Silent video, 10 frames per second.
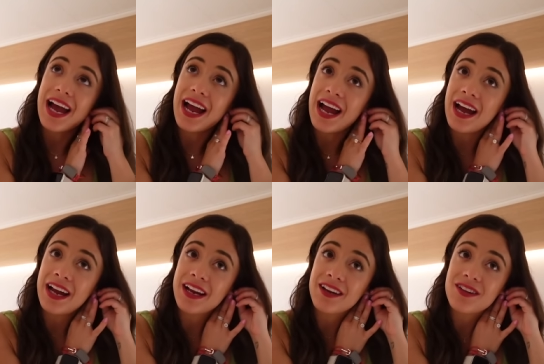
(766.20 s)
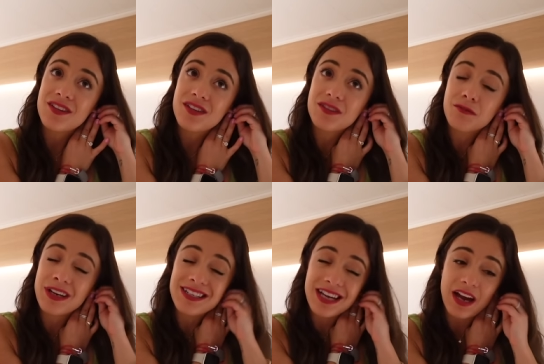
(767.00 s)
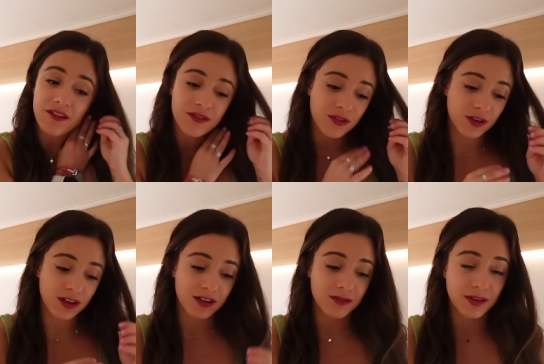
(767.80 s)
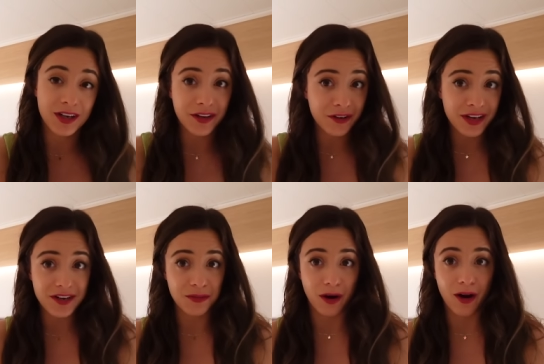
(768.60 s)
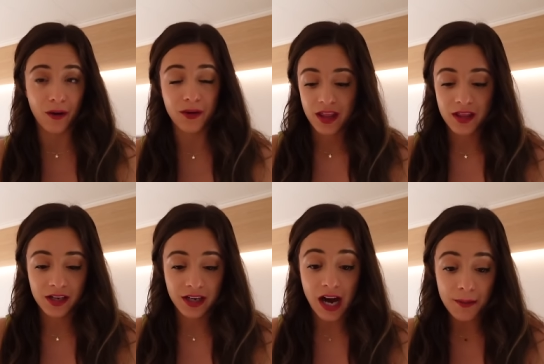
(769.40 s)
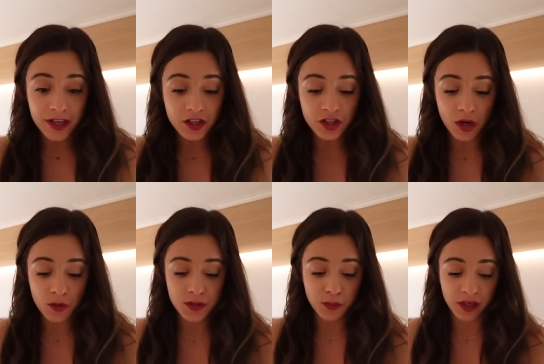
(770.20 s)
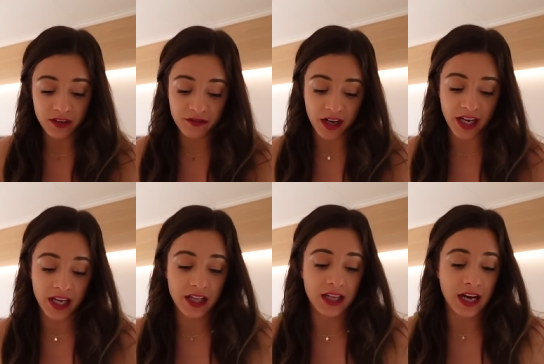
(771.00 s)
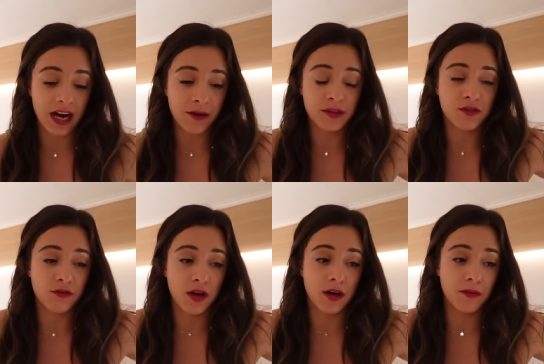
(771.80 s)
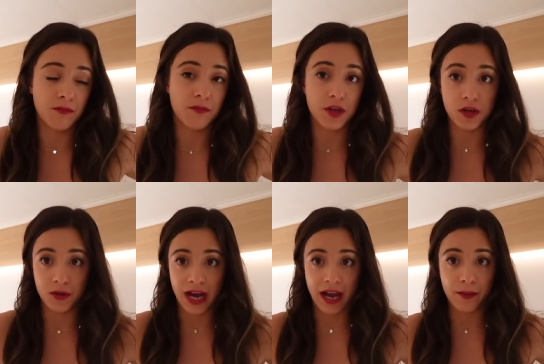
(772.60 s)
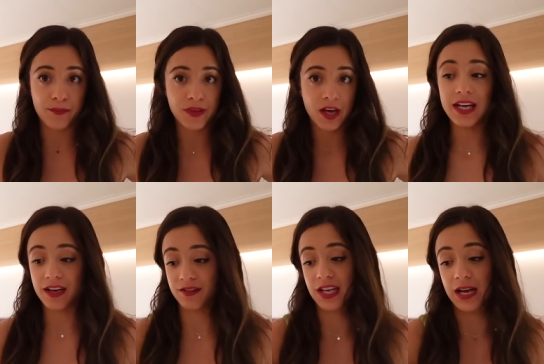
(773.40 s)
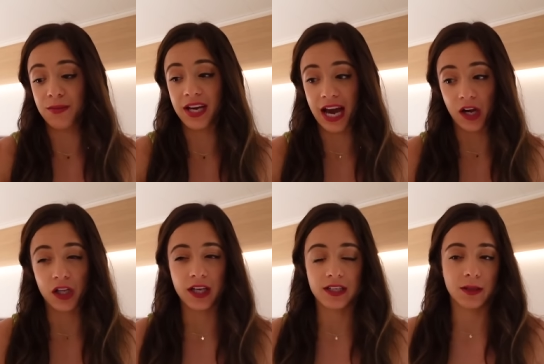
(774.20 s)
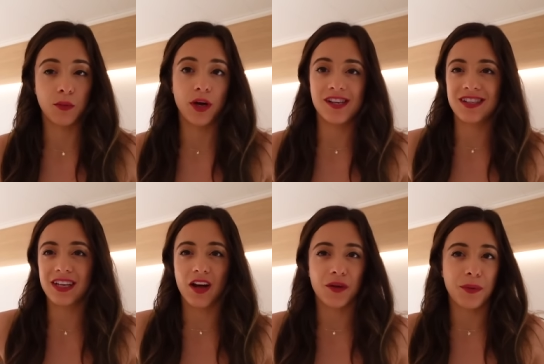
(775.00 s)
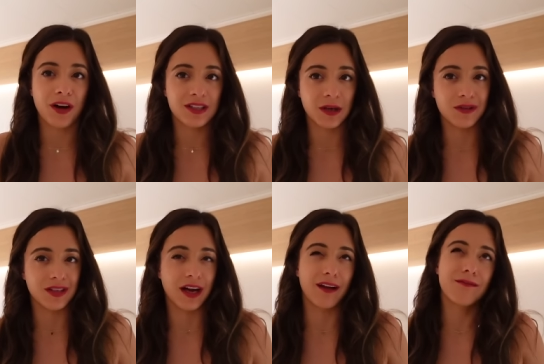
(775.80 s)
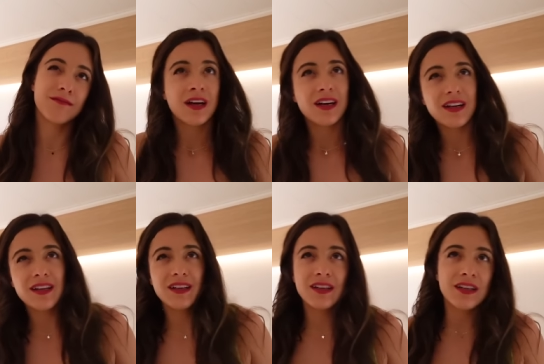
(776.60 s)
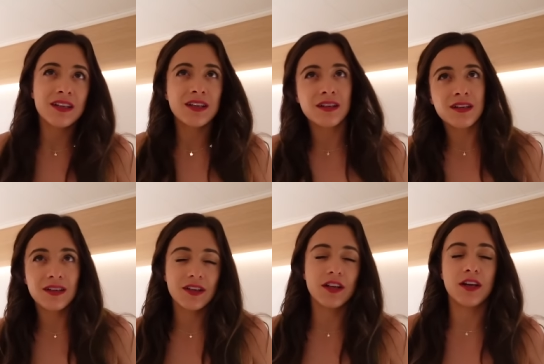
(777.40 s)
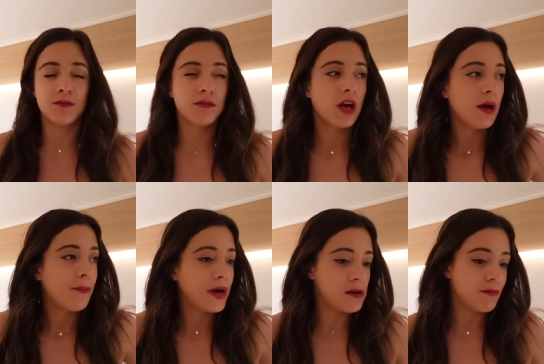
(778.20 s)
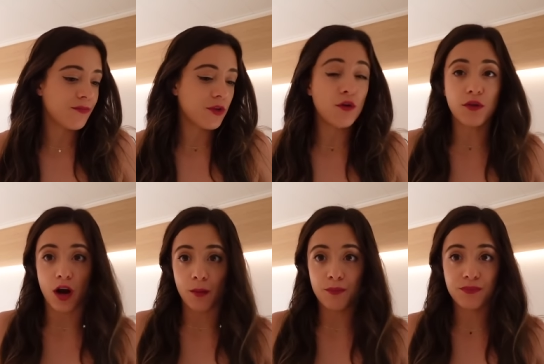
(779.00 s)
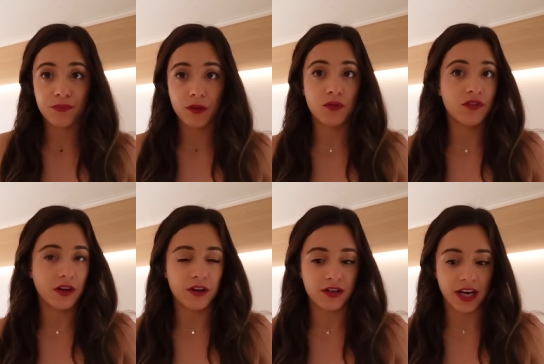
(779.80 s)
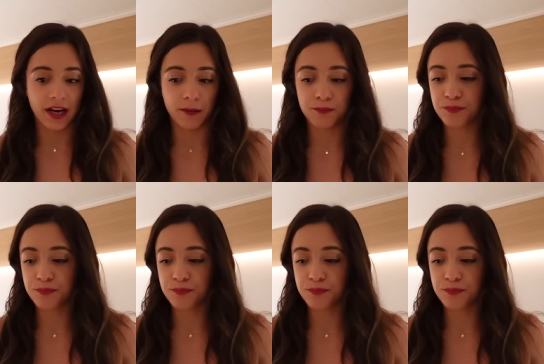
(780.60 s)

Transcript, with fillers: and reset for another day tomorrow. The comedy show was pretty funny. The guy was from the UK. He definitely had me cackling at some points and then other parts I was like, eh, you know, but overall it was still entertaining.